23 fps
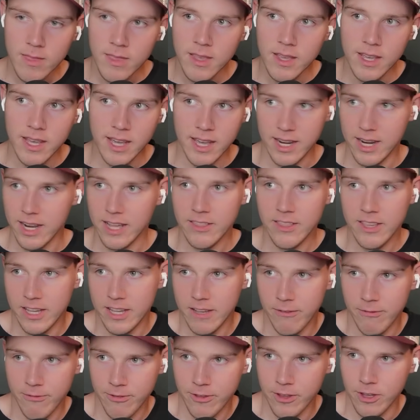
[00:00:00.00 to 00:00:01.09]
And I think
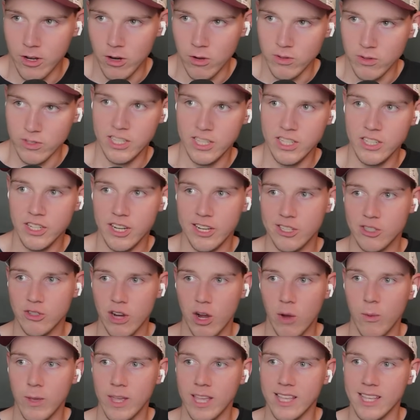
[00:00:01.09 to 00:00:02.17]
if, CJ
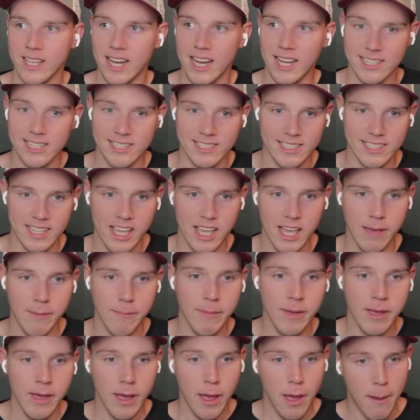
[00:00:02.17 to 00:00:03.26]
Stroud, we can kind of see him
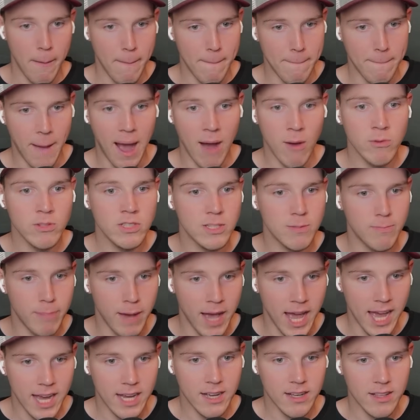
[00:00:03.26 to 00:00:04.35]
bounce
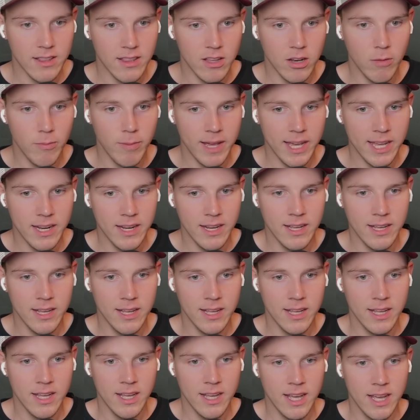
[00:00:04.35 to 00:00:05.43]
back a little bit.
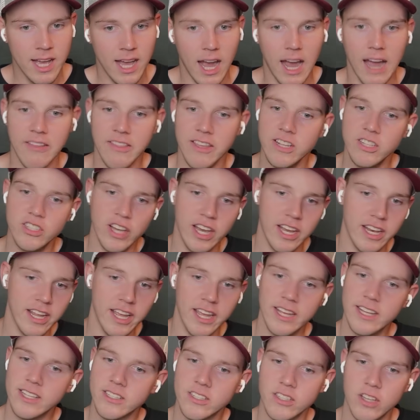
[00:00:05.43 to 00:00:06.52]
I think Jayden
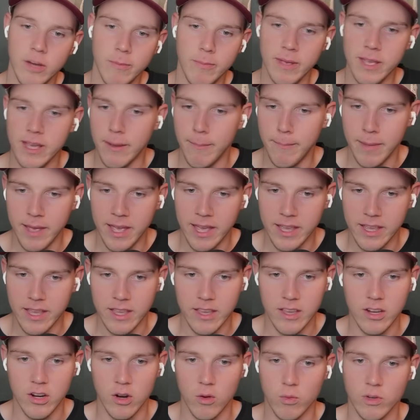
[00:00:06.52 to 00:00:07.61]
Higgins could be a big,
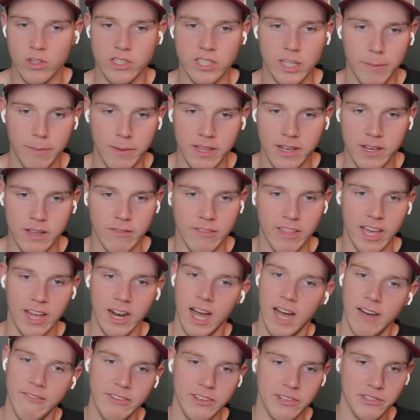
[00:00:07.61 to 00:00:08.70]
recipient of that.
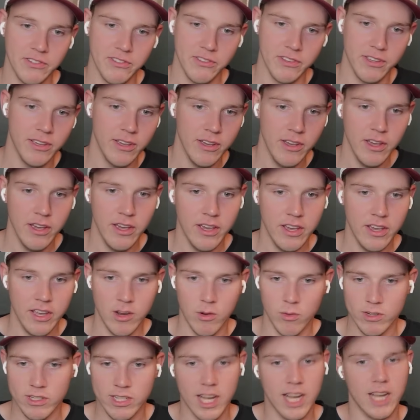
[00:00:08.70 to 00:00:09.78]
Obviously,
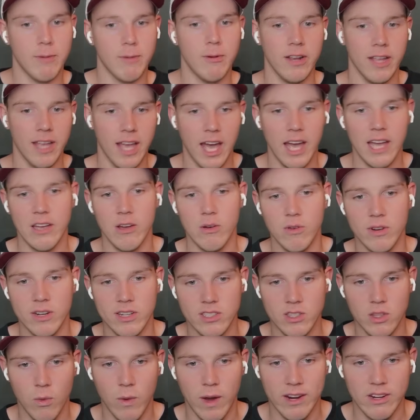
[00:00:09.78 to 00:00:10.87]
we're talking about a guy going as
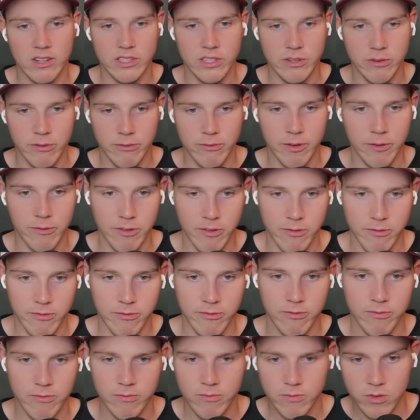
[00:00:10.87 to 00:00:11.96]
the wide receiver
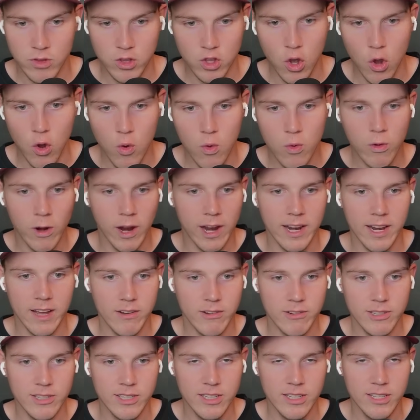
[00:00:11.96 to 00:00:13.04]
52 right
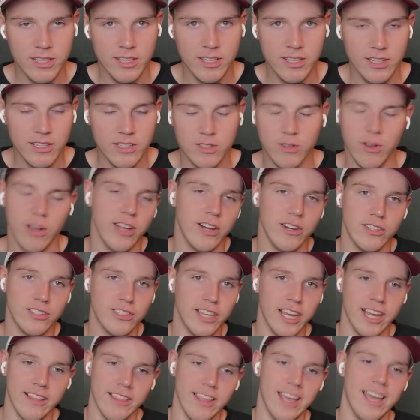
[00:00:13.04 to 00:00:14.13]
now. So I understand.